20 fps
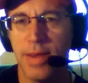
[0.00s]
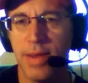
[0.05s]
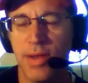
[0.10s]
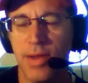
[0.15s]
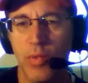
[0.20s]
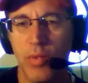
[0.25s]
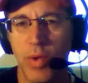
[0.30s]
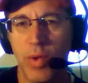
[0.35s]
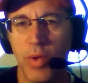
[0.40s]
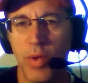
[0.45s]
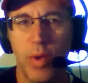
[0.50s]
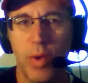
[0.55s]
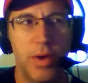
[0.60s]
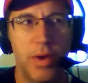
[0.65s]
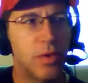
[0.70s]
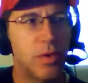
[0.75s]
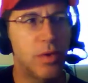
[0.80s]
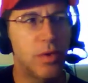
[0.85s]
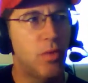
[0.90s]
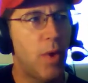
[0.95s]
and then we
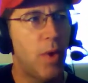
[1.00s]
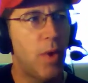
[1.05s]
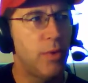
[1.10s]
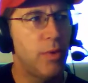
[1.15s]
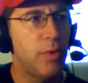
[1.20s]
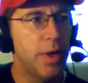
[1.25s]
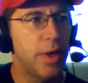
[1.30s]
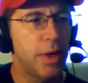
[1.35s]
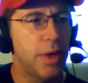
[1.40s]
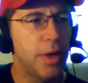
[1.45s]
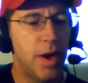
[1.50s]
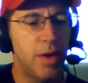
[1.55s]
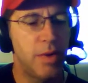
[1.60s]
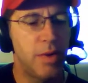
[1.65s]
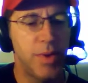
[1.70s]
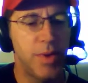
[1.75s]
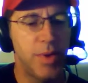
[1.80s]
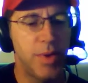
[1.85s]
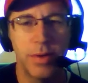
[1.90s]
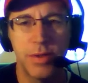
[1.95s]
wonder why we get caught
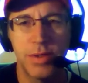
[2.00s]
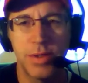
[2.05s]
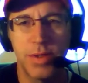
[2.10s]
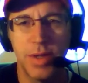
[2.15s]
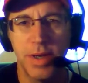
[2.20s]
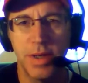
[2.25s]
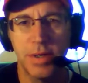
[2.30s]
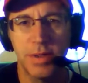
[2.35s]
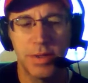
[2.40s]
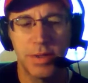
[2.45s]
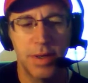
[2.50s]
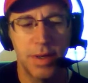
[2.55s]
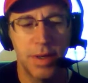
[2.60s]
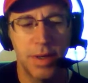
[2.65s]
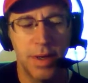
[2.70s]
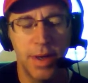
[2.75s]
up in those things.